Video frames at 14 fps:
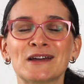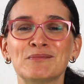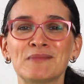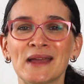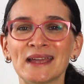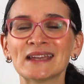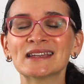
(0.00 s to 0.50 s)

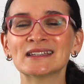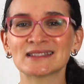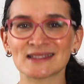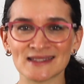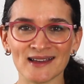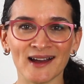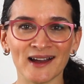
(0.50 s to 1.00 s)

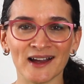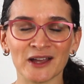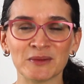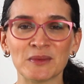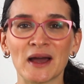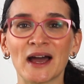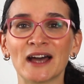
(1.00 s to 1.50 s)
making
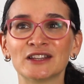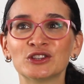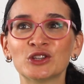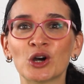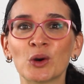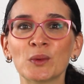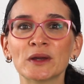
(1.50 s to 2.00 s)
time, and
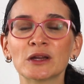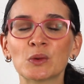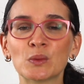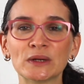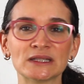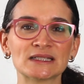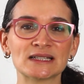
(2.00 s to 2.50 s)

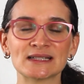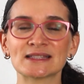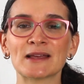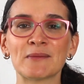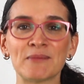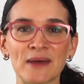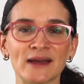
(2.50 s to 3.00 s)
knowing which is
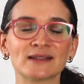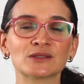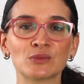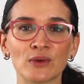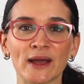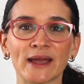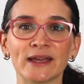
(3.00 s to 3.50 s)
the
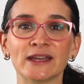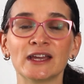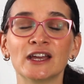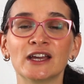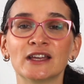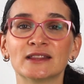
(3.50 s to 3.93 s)
best way